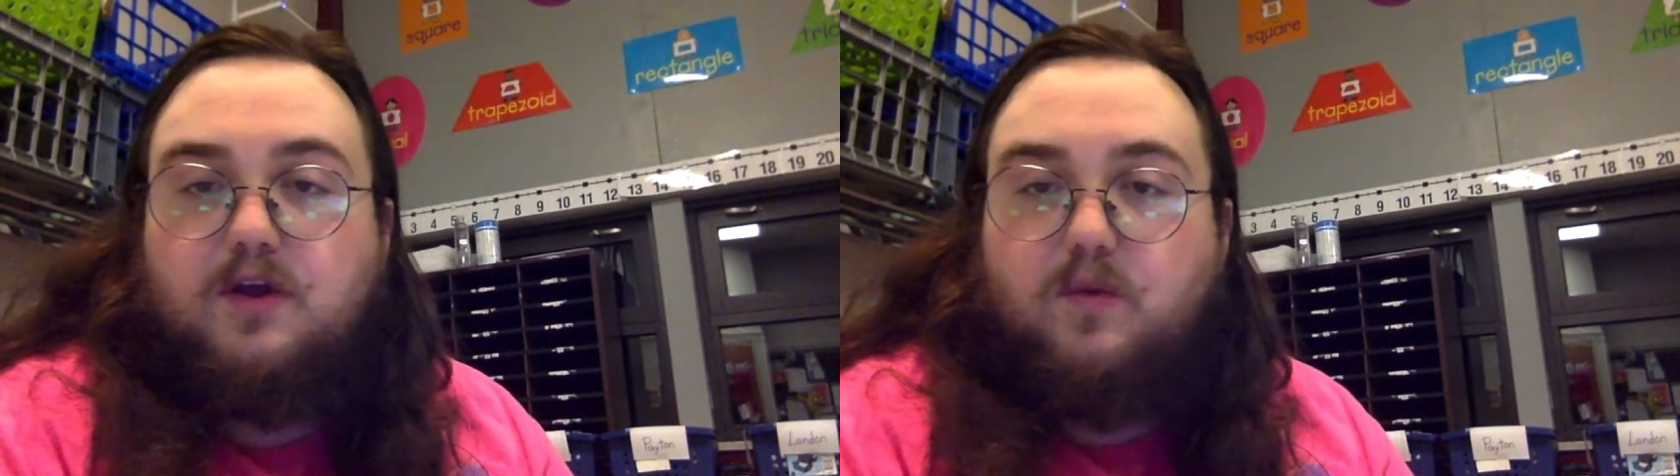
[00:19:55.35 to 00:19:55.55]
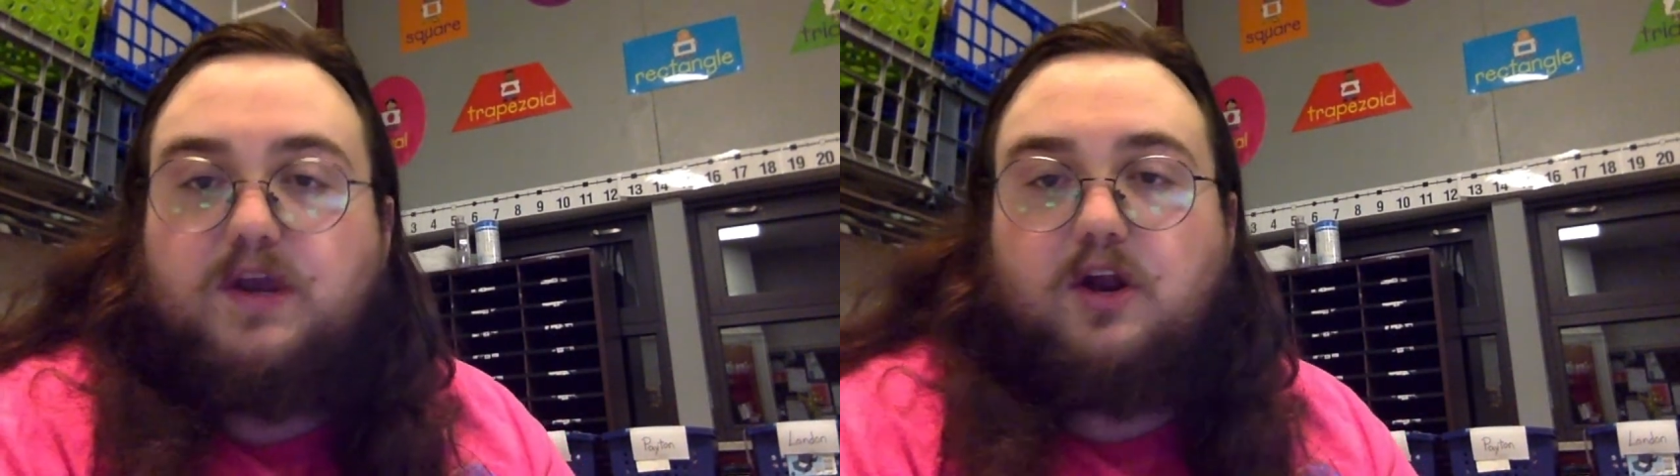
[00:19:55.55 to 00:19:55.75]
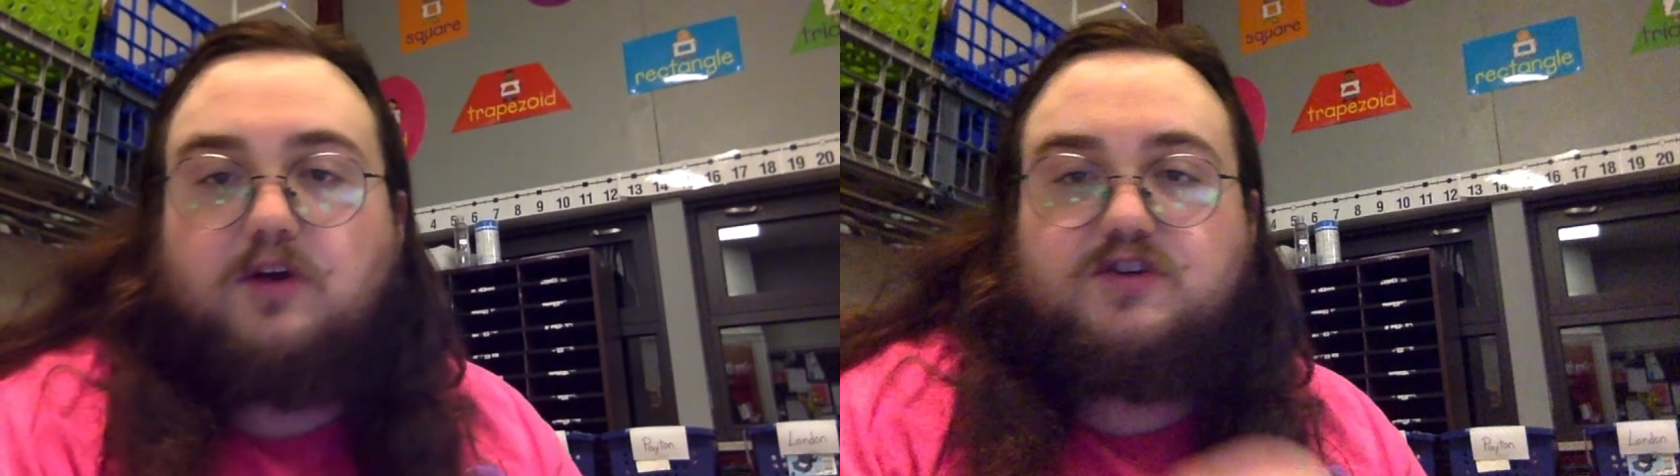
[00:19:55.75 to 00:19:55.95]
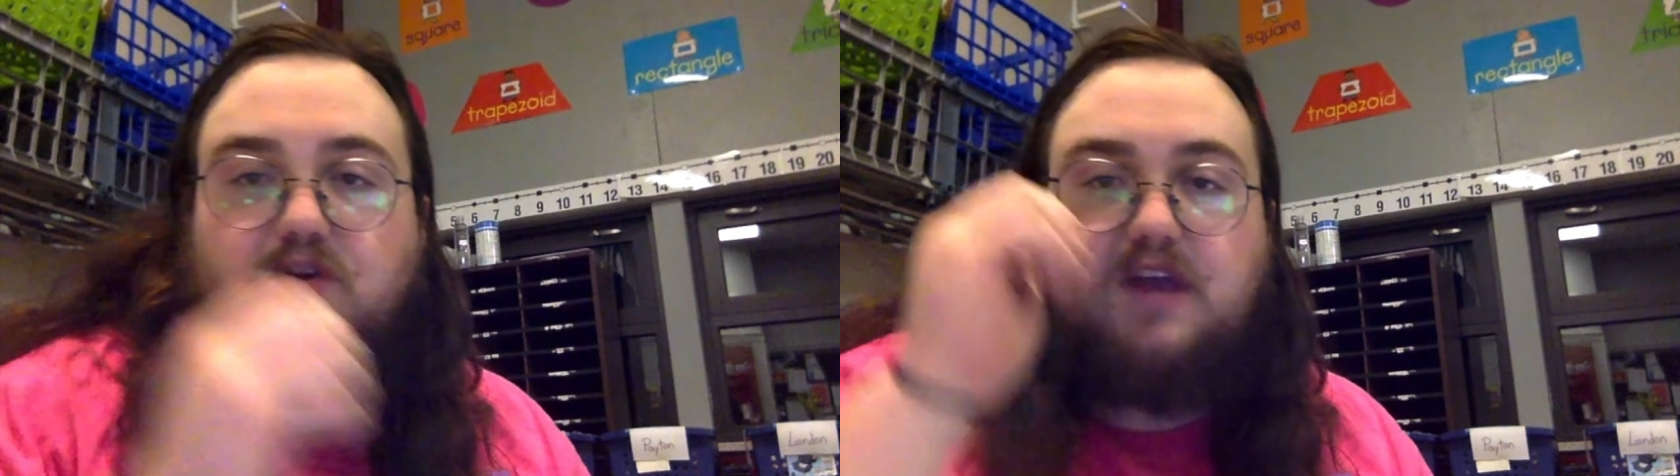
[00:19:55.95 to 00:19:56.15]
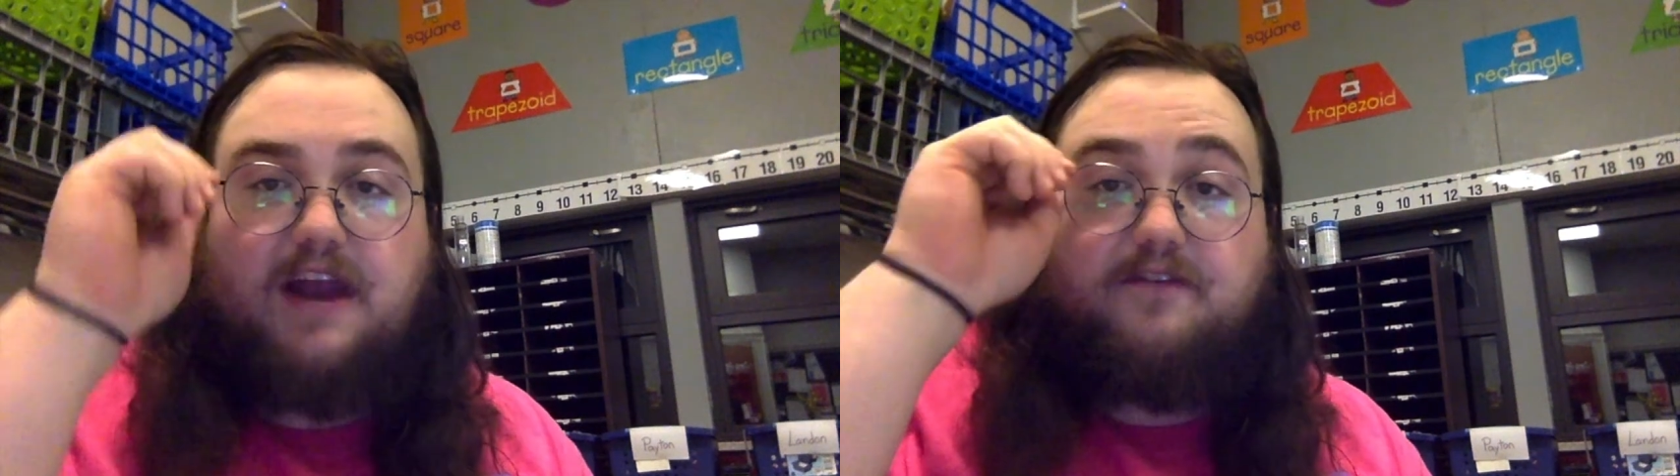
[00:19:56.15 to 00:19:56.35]
we can
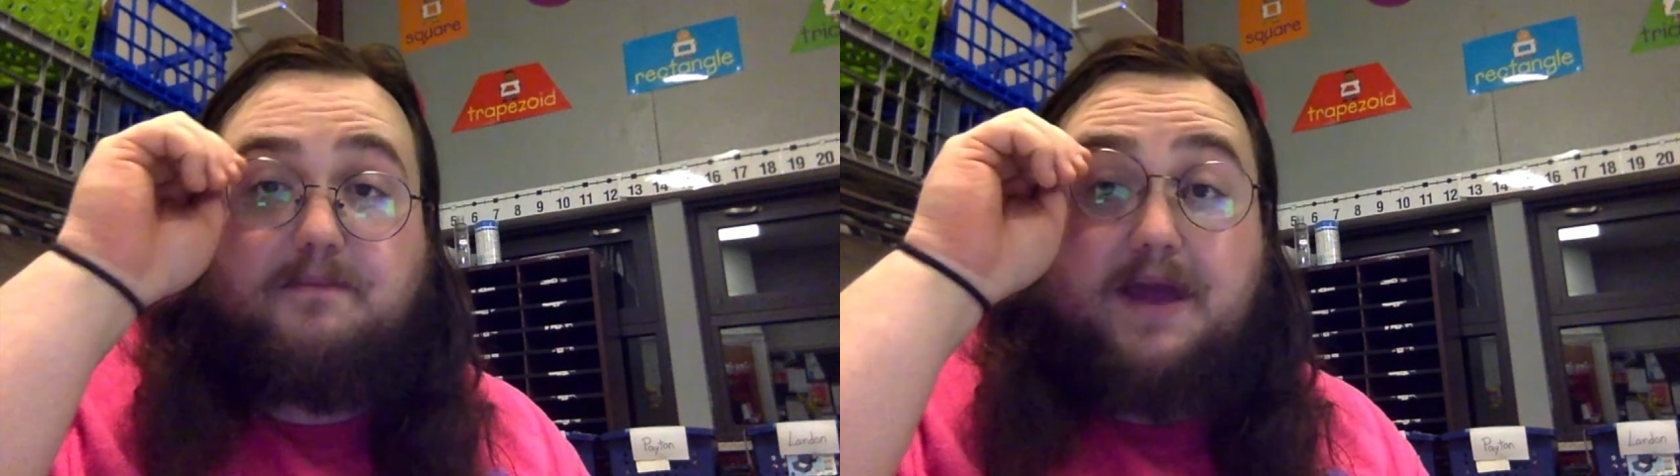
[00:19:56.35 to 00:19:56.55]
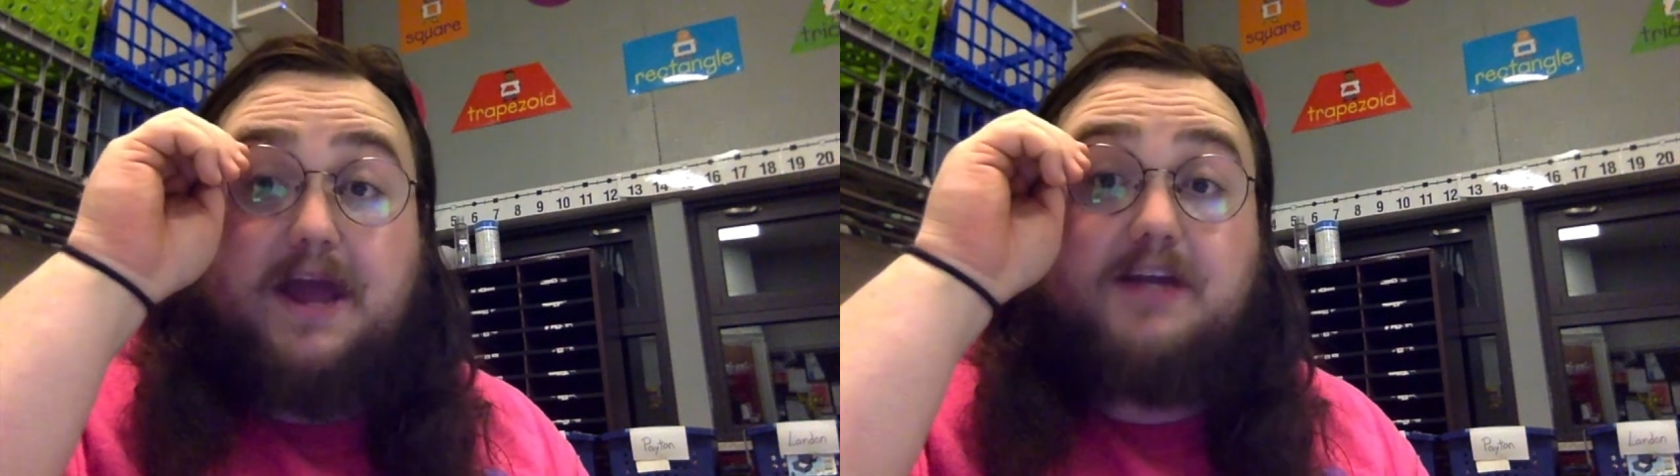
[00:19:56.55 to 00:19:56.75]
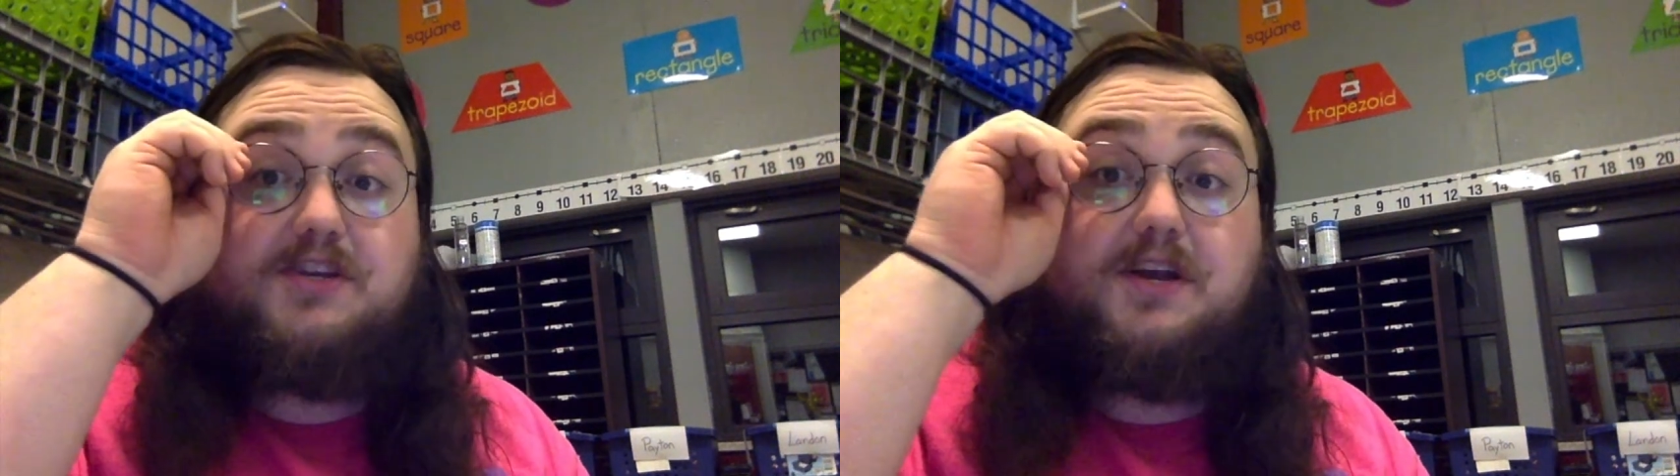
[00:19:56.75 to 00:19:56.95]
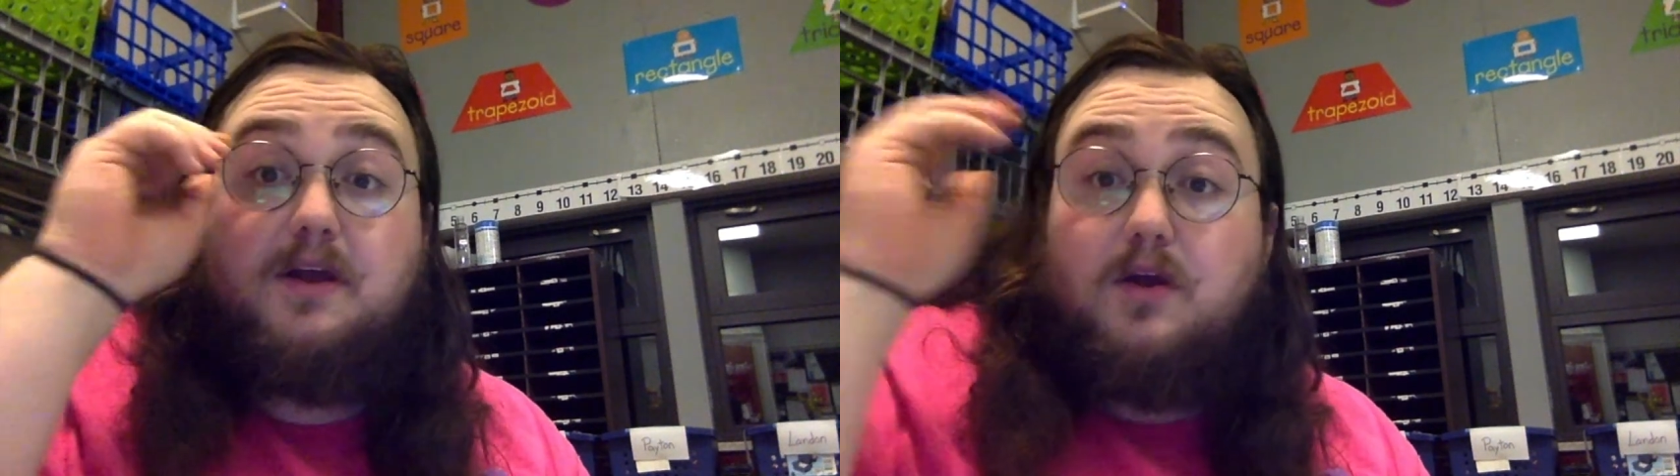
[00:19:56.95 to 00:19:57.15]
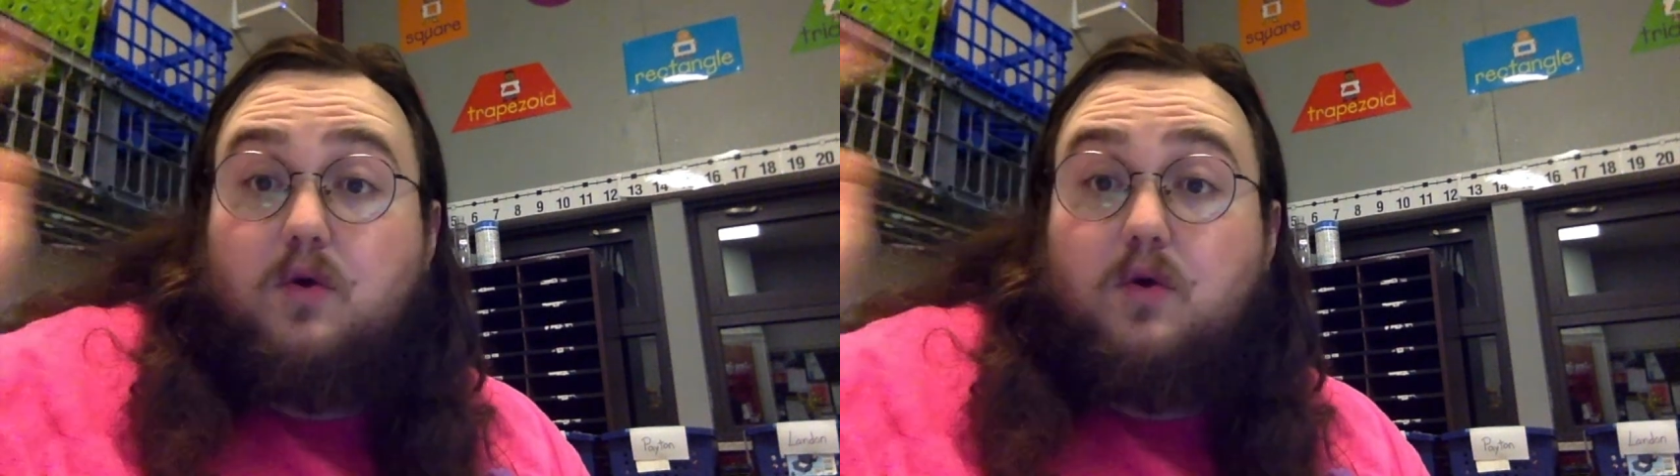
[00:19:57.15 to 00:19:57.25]
also kind of imagine